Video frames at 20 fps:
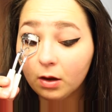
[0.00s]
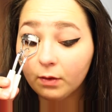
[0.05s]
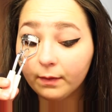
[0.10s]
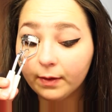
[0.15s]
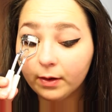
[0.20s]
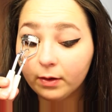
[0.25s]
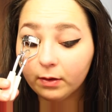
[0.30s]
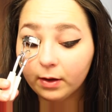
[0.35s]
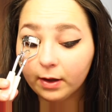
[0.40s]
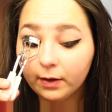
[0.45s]

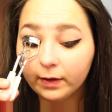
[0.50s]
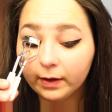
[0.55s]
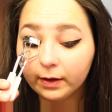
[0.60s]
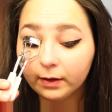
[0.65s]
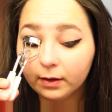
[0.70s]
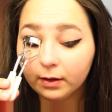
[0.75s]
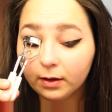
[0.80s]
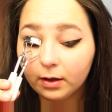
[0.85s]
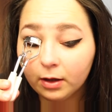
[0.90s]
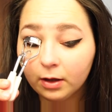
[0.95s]
Well, I
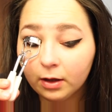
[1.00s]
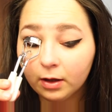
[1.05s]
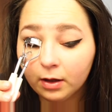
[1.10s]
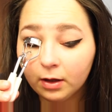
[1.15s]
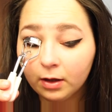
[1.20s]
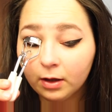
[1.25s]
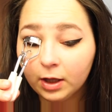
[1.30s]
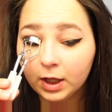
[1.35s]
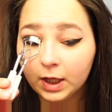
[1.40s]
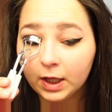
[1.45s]
think
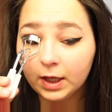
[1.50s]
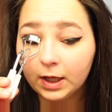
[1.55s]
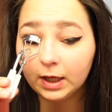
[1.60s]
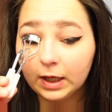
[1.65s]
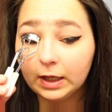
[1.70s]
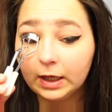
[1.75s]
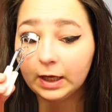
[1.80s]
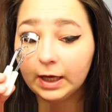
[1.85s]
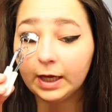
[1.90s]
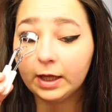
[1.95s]

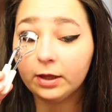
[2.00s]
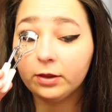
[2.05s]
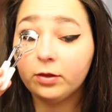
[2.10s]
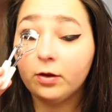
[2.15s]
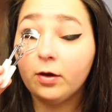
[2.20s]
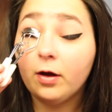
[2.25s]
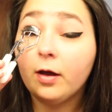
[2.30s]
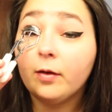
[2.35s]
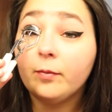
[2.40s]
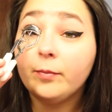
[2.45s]
I
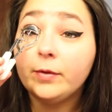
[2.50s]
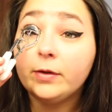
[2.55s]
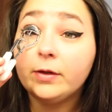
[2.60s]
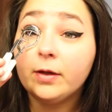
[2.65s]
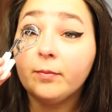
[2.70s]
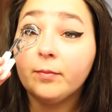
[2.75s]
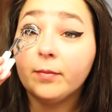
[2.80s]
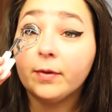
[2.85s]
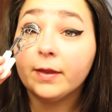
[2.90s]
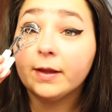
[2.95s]
thought I'd be
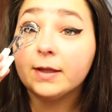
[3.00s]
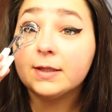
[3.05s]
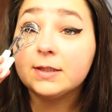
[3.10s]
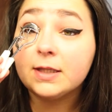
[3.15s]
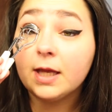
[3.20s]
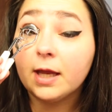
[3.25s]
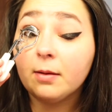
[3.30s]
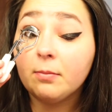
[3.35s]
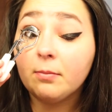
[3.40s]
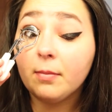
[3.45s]
done by this
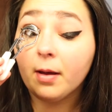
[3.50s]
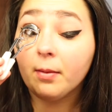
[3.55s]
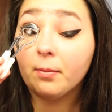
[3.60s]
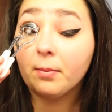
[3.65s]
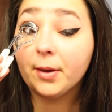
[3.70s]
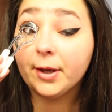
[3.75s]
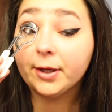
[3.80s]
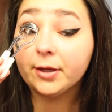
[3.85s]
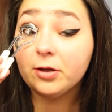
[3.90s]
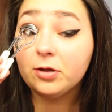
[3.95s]
time, but
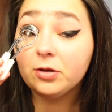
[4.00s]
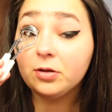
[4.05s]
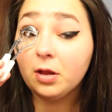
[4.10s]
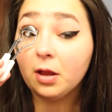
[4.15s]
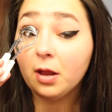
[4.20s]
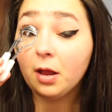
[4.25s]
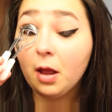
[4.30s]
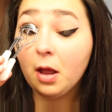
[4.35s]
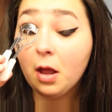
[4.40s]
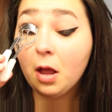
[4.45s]
I'm back at
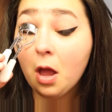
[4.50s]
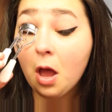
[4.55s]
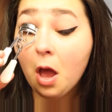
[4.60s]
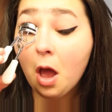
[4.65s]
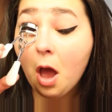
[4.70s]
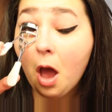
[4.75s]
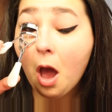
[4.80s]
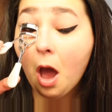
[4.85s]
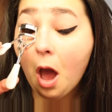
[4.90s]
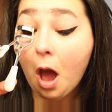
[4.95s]
uni
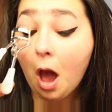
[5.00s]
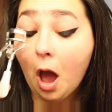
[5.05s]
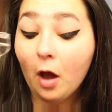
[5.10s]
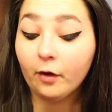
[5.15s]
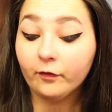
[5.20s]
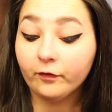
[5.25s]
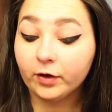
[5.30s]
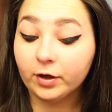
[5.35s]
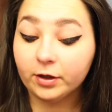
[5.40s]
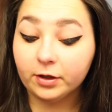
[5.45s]

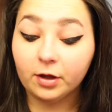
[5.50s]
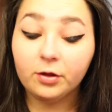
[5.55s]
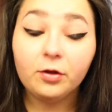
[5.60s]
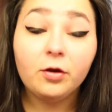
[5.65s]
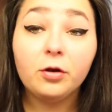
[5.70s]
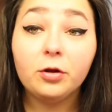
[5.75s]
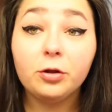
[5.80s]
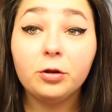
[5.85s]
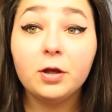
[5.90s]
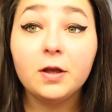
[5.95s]
for
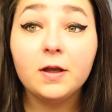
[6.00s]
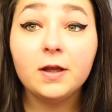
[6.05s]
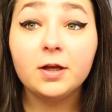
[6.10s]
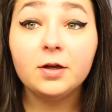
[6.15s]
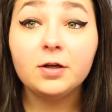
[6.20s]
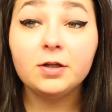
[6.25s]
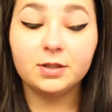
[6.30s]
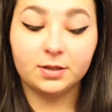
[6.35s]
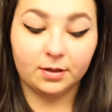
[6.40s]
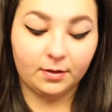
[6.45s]
another 3
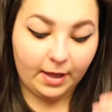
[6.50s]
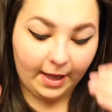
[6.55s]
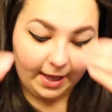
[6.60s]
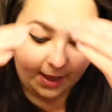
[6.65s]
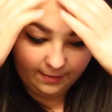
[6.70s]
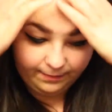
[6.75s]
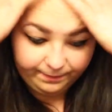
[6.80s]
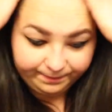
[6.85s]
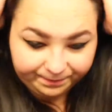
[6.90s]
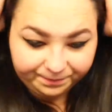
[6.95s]
years.
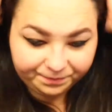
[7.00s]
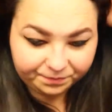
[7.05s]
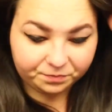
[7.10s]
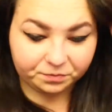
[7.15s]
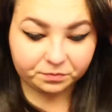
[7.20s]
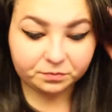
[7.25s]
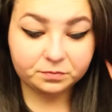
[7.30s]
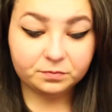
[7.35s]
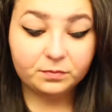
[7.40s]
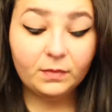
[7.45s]

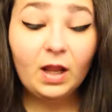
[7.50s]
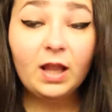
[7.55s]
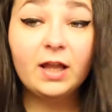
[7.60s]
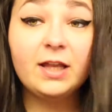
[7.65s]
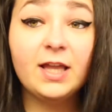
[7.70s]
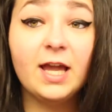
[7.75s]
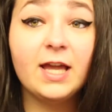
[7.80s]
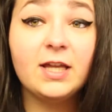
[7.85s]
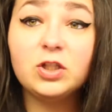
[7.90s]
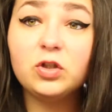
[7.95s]

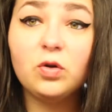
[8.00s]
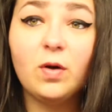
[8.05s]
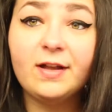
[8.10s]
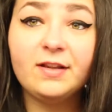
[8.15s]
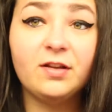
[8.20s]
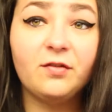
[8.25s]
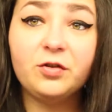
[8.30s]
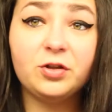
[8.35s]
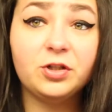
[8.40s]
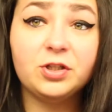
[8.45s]
Yeah, so I
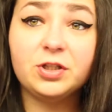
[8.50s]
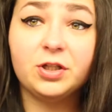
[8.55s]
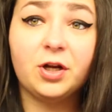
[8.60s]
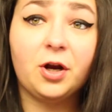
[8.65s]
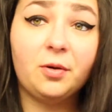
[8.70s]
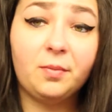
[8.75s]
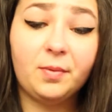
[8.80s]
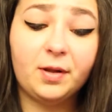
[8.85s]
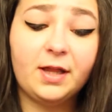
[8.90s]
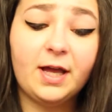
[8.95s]
never used to
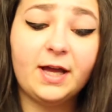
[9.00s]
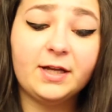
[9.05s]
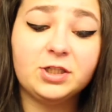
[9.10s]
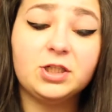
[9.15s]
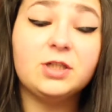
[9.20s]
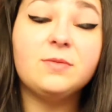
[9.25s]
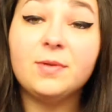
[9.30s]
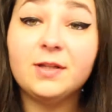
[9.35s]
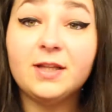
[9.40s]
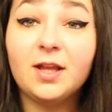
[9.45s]
curl my
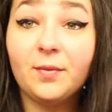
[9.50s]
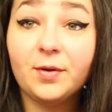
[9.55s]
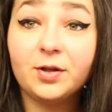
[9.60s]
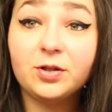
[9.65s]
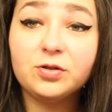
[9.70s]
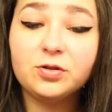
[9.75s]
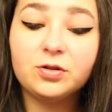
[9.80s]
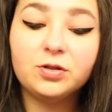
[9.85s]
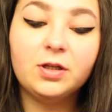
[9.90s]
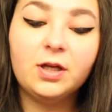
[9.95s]
lashes, but now I
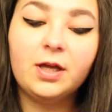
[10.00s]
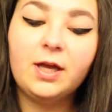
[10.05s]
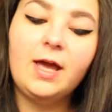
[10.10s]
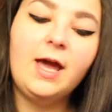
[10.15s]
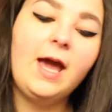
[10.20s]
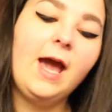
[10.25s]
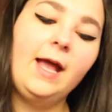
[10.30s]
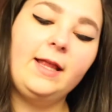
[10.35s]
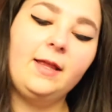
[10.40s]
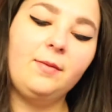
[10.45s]
do.
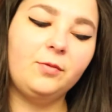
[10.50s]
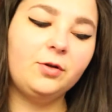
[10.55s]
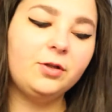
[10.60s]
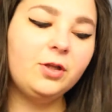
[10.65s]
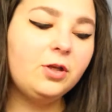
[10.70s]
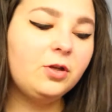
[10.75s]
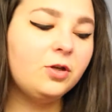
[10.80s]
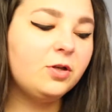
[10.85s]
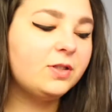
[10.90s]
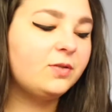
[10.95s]
And I'm
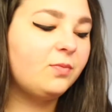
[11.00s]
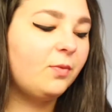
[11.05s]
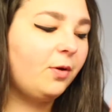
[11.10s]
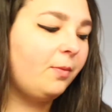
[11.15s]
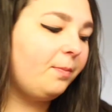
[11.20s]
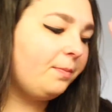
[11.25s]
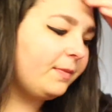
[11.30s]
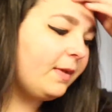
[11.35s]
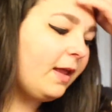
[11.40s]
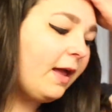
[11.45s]
gonna use,
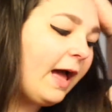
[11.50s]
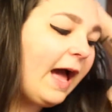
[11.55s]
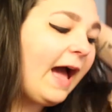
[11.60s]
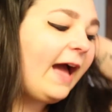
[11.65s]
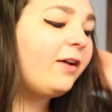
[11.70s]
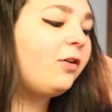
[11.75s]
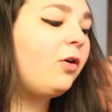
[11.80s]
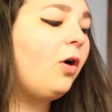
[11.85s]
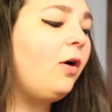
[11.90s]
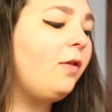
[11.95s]
well,
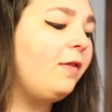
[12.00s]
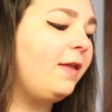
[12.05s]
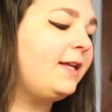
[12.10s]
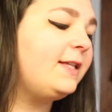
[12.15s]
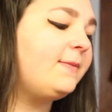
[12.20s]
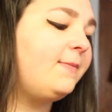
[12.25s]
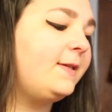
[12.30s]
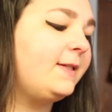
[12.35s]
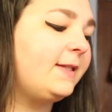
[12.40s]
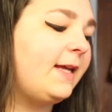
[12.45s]
I got
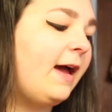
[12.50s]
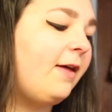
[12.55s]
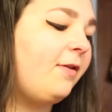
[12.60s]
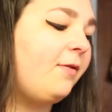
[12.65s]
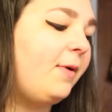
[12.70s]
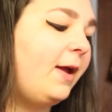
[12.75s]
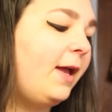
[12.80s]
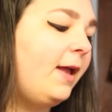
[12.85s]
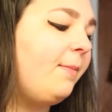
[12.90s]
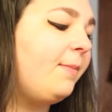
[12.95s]
this
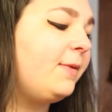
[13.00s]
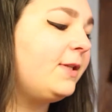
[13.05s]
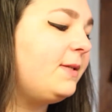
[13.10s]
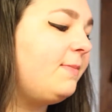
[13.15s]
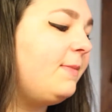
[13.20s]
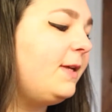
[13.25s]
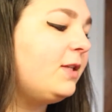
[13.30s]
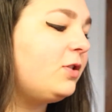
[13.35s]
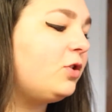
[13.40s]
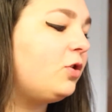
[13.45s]
mascara, right? But
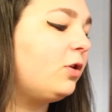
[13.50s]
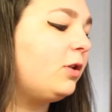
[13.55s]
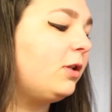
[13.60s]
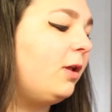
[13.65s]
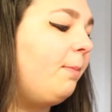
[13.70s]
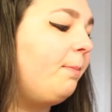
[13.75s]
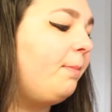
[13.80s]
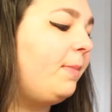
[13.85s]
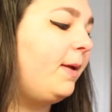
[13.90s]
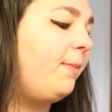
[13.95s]
to me it's too
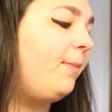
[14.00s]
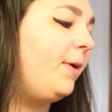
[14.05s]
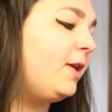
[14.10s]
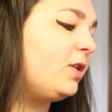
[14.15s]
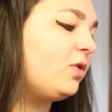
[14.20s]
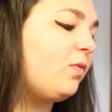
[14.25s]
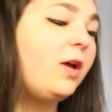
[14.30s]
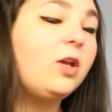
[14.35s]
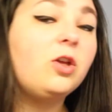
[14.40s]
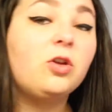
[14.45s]
clumpy, but
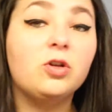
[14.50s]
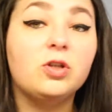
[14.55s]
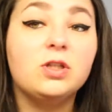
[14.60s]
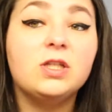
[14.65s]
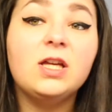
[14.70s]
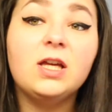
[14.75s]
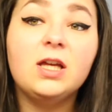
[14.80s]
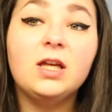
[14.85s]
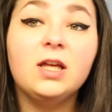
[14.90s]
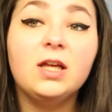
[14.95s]
it's quite
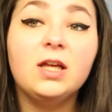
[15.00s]
good.